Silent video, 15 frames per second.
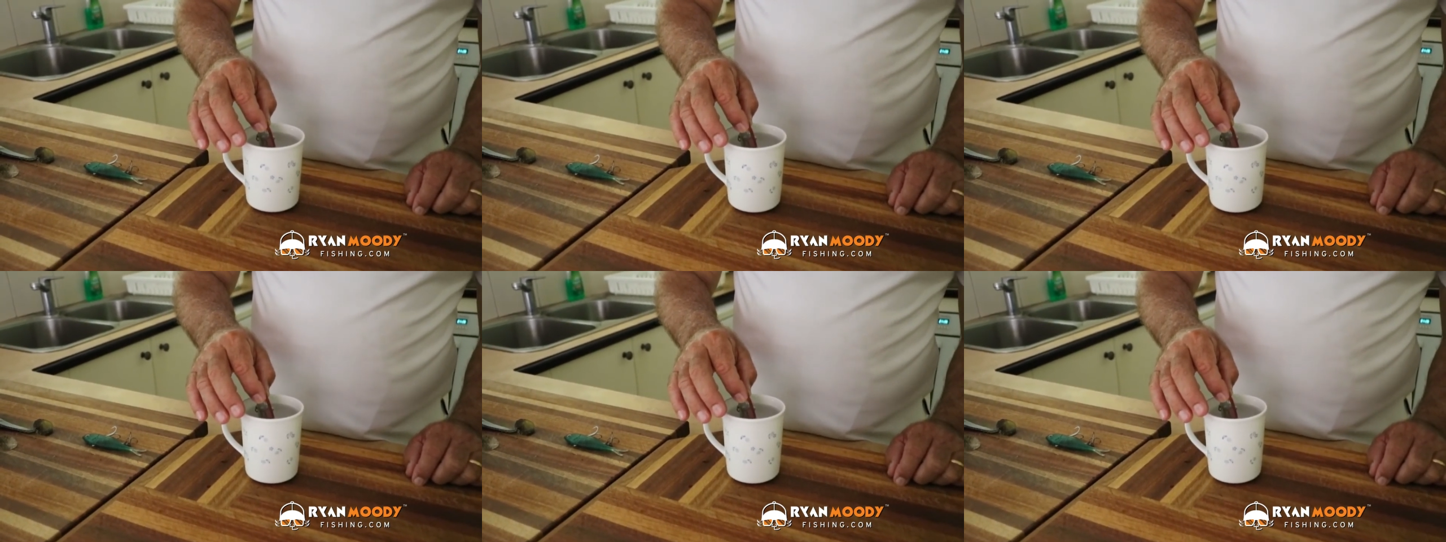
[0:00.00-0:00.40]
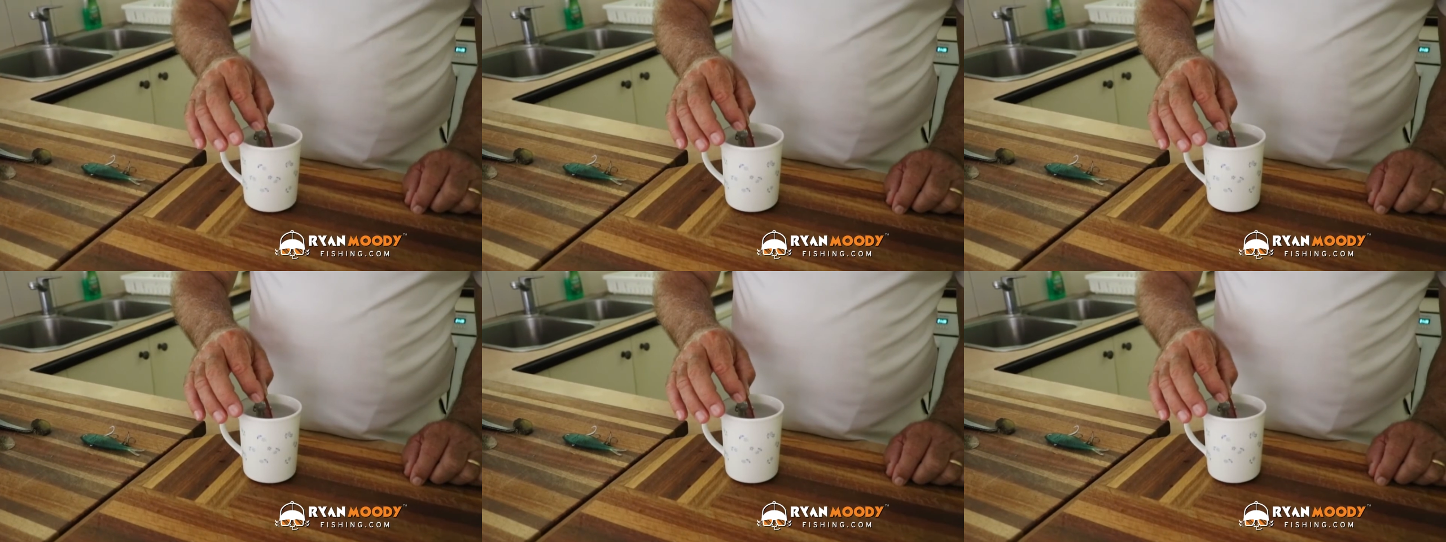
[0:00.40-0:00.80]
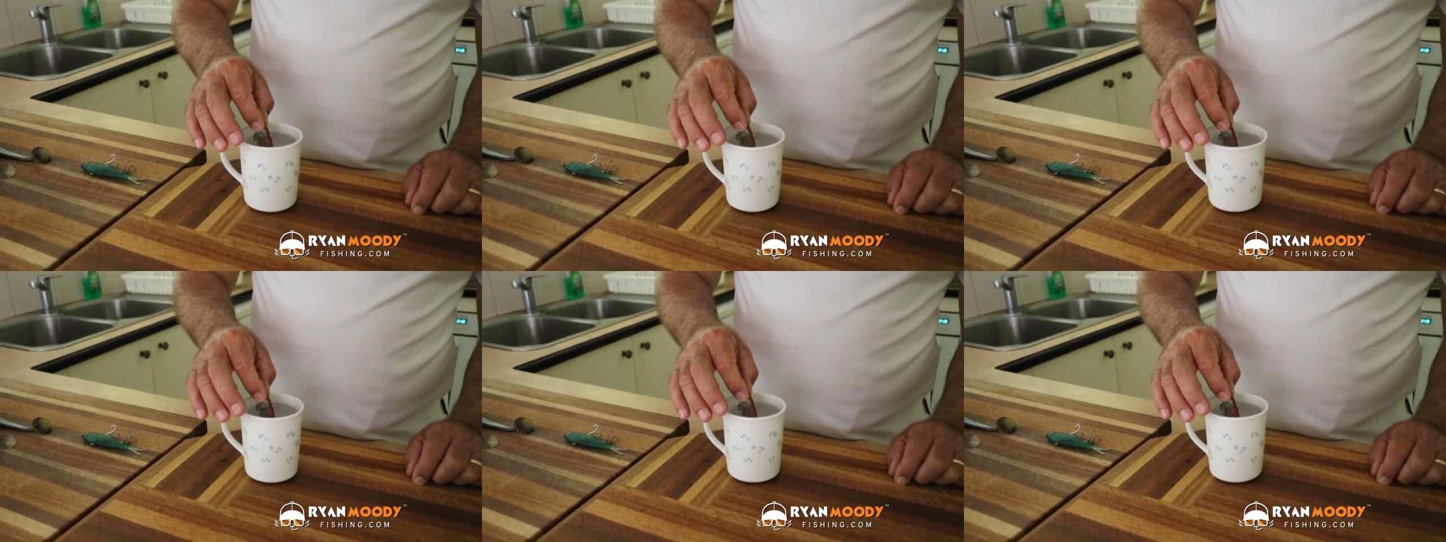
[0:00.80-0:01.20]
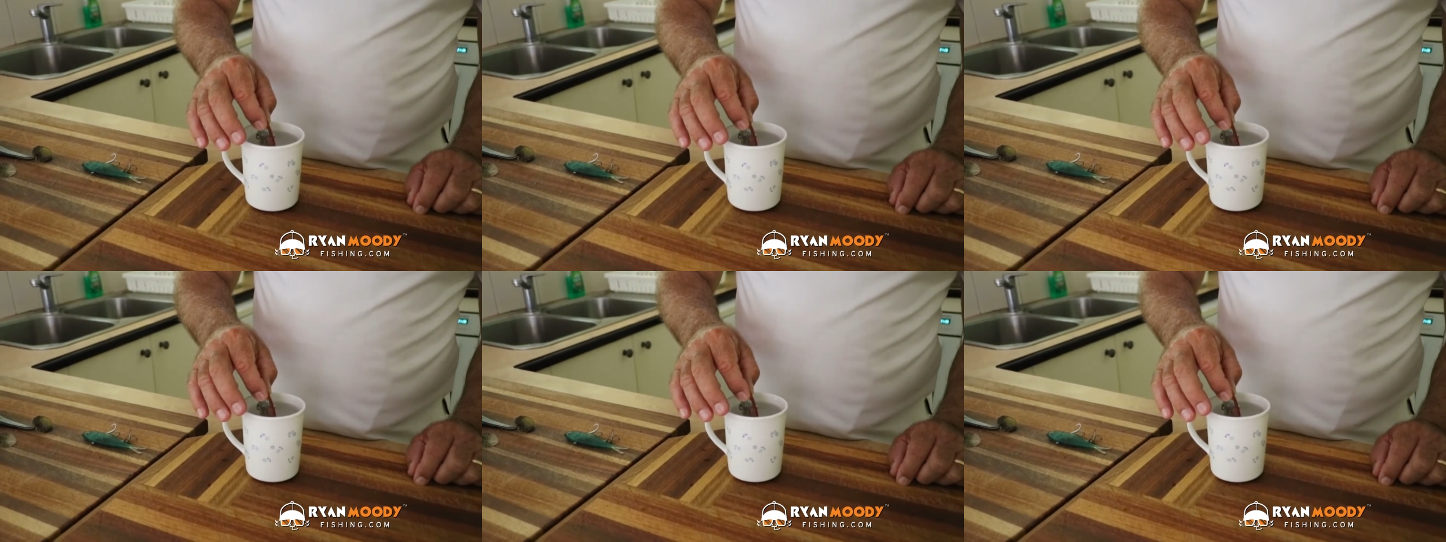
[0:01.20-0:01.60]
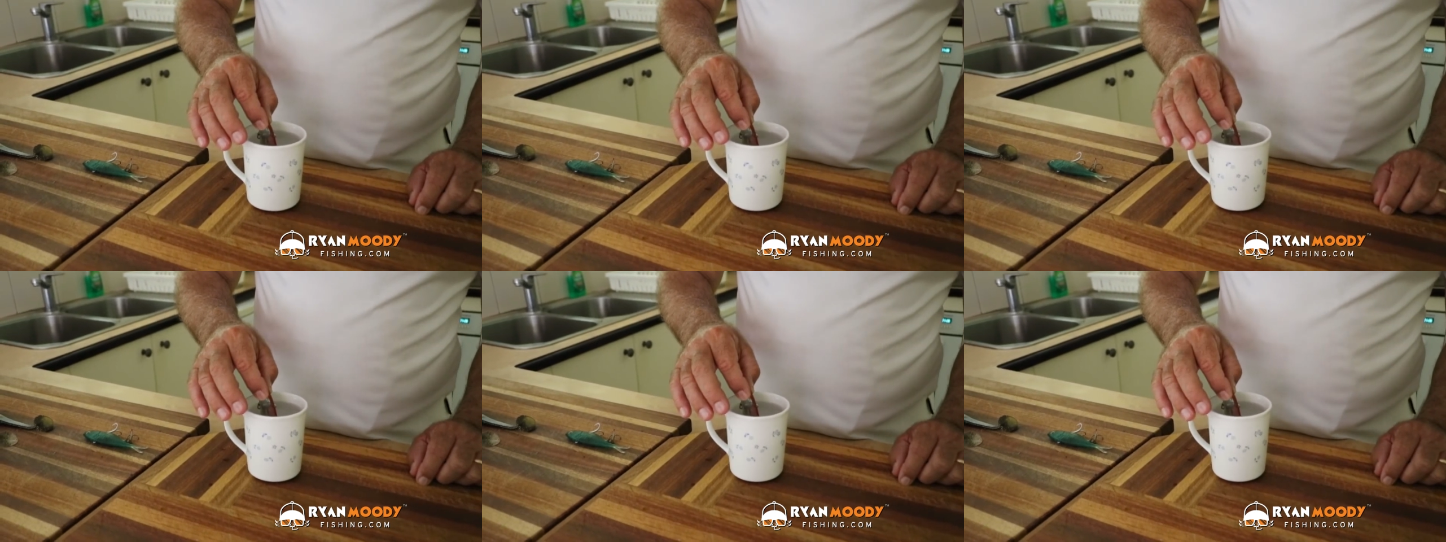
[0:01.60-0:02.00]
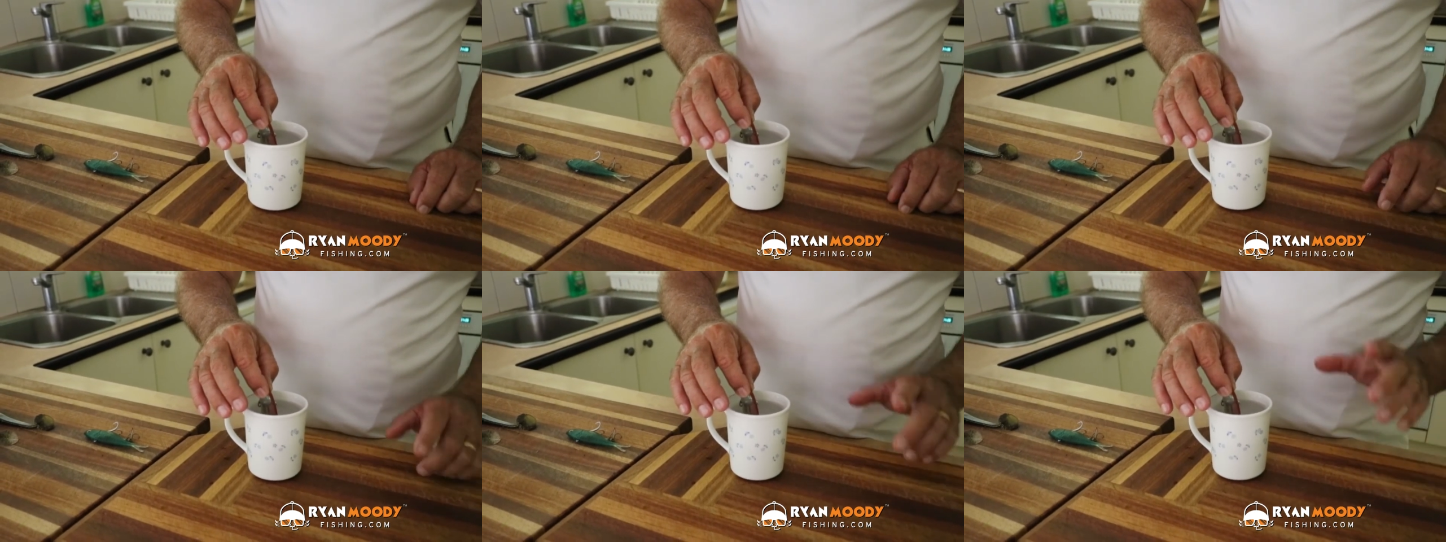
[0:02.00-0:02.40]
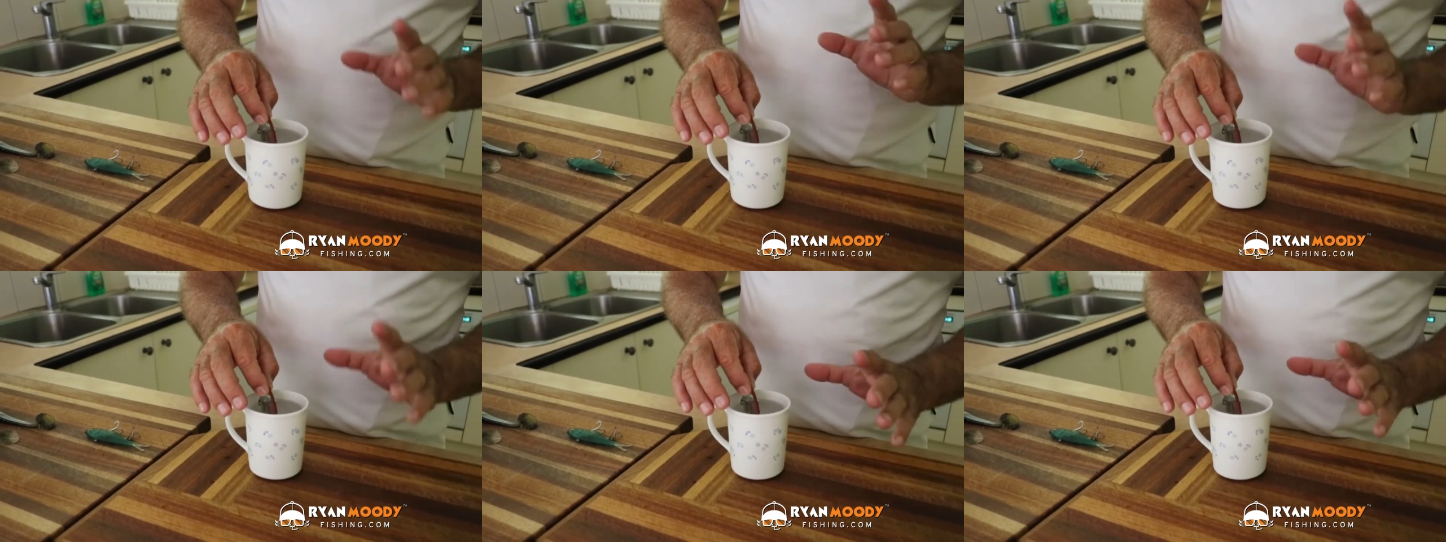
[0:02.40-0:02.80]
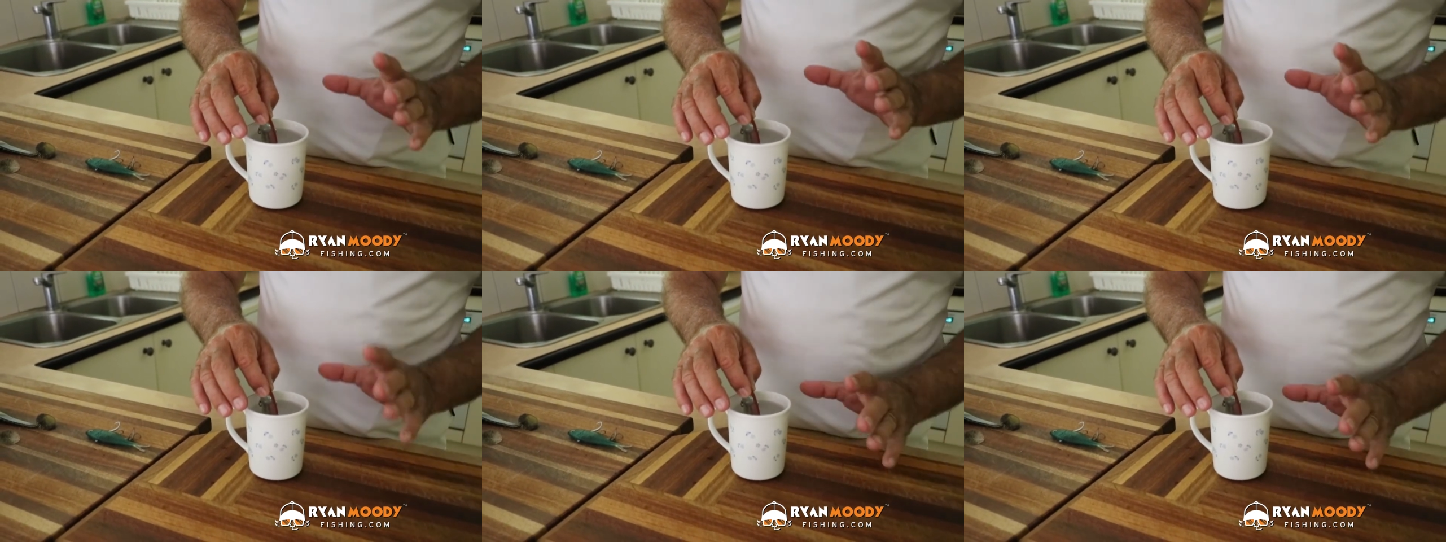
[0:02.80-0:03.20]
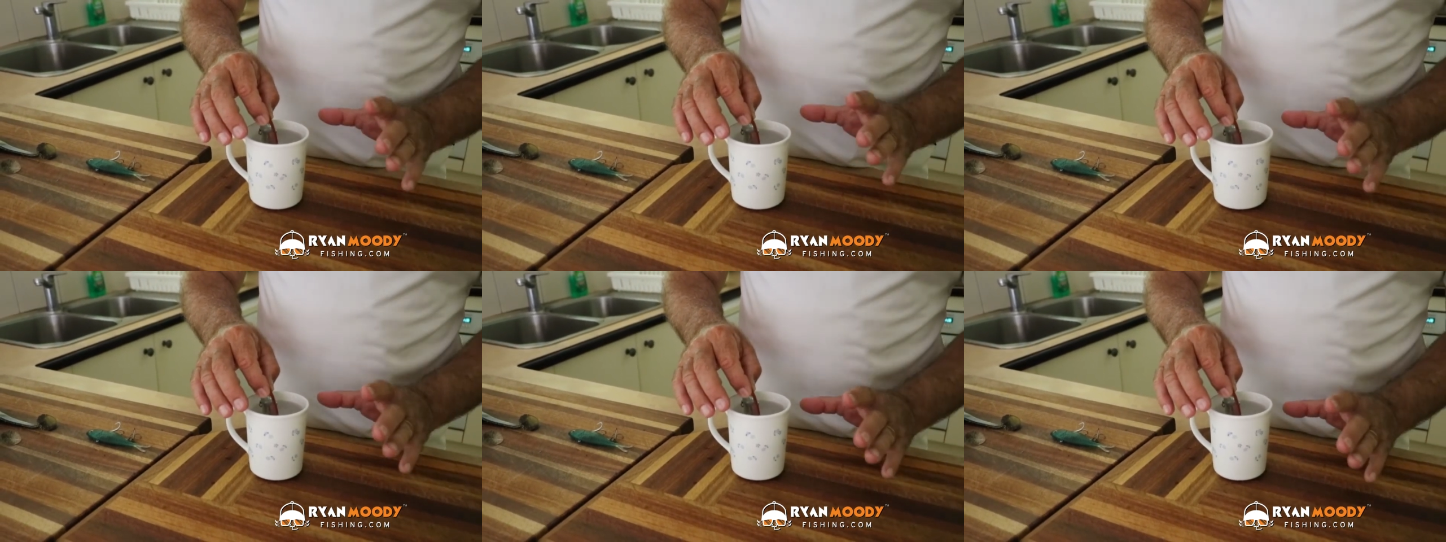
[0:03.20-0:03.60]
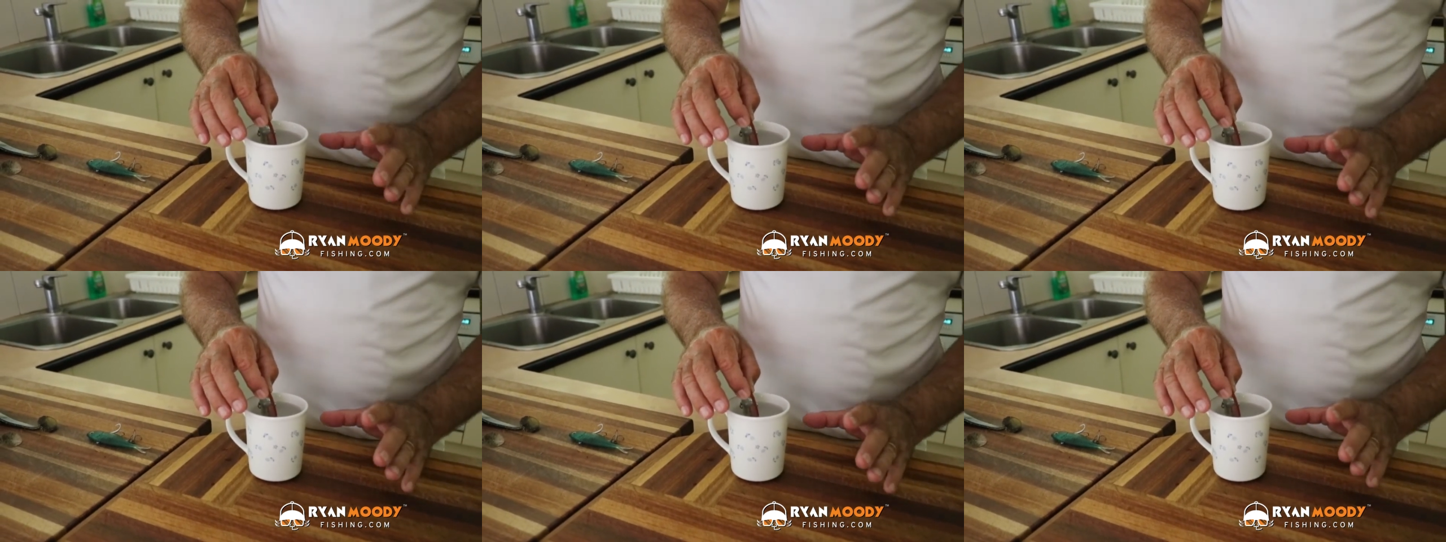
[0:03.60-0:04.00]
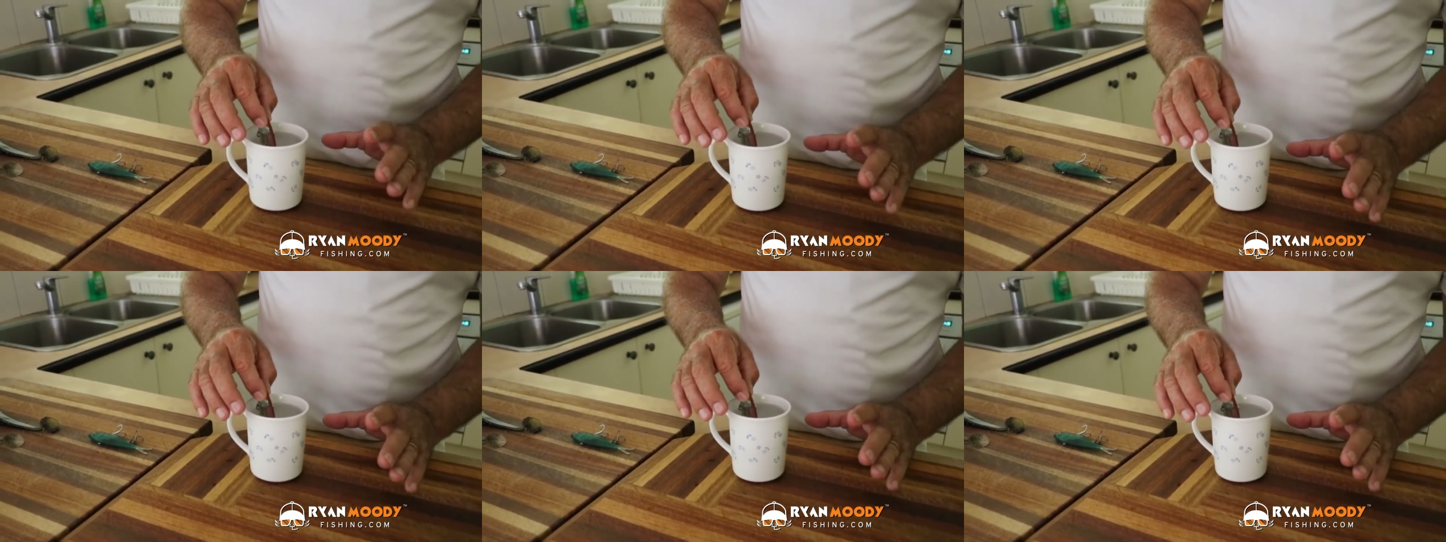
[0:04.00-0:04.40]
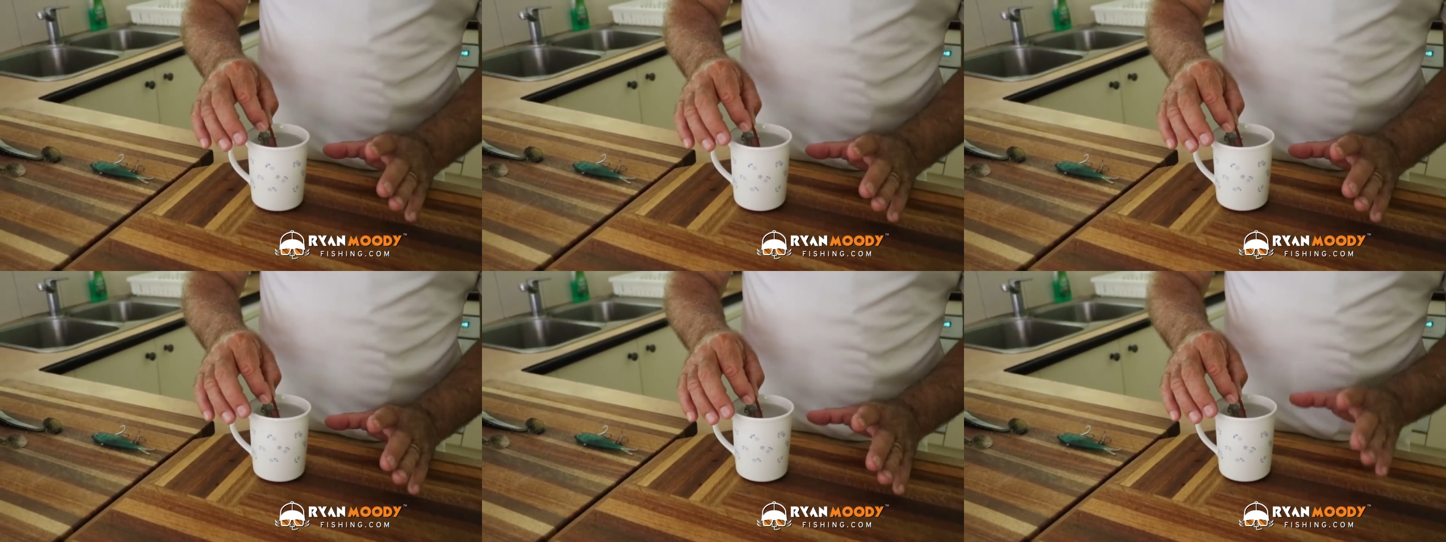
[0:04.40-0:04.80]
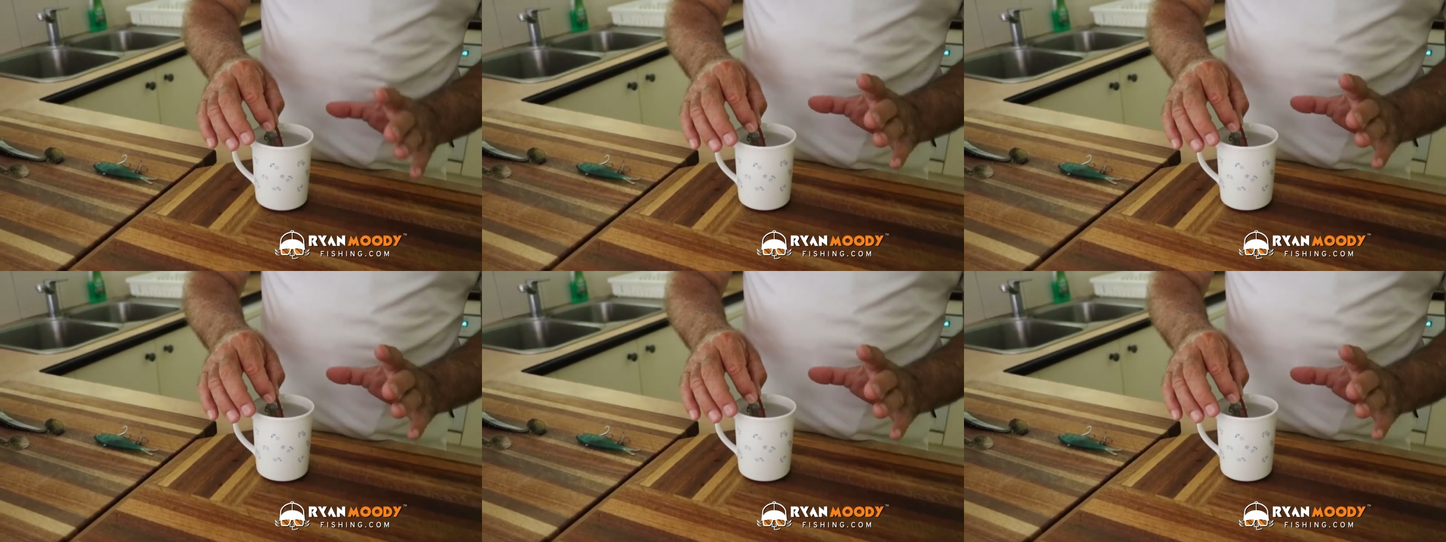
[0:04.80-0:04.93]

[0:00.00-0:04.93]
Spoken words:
[unreadable: no face in view]